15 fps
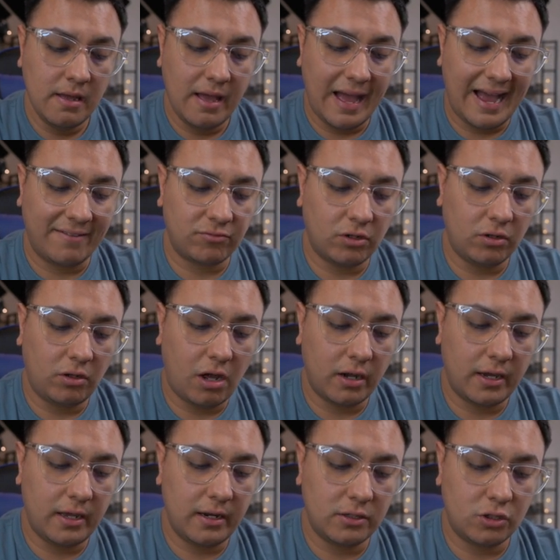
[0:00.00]
After
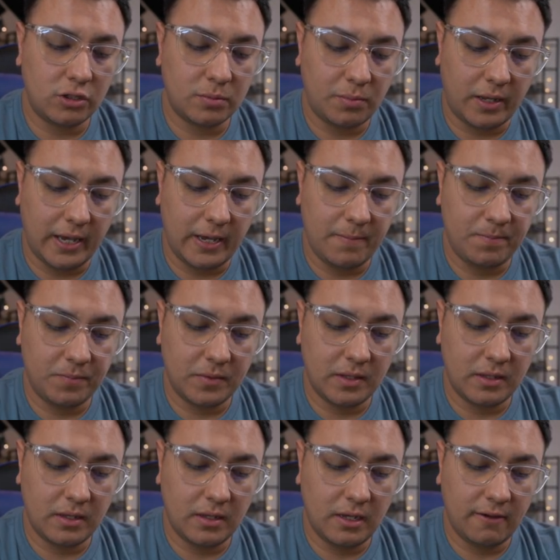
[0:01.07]
Lockhead enters play,
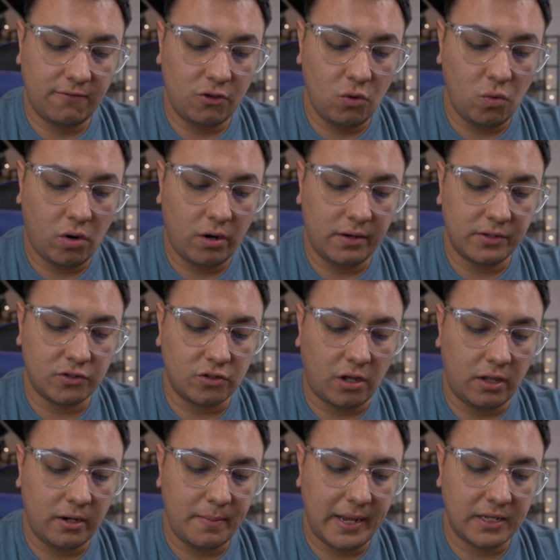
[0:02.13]
if you are in
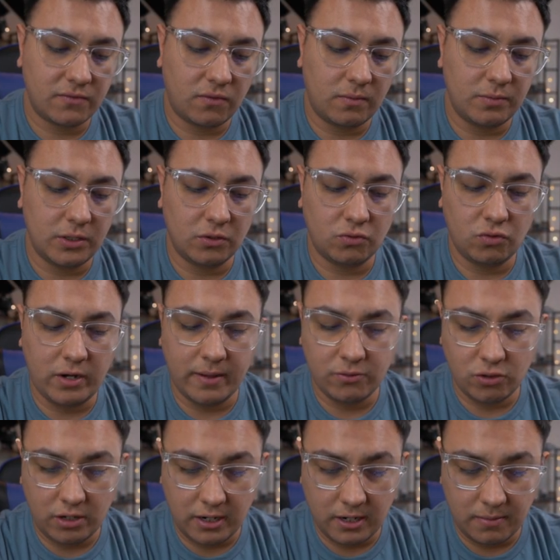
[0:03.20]
solid mass form, deal 2 damage
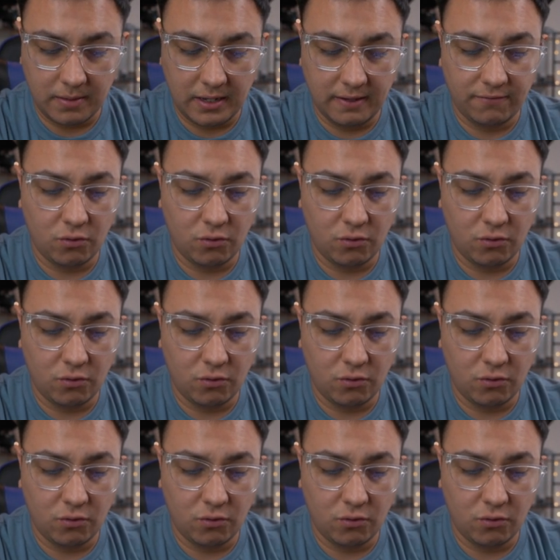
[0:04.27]
to an enemy.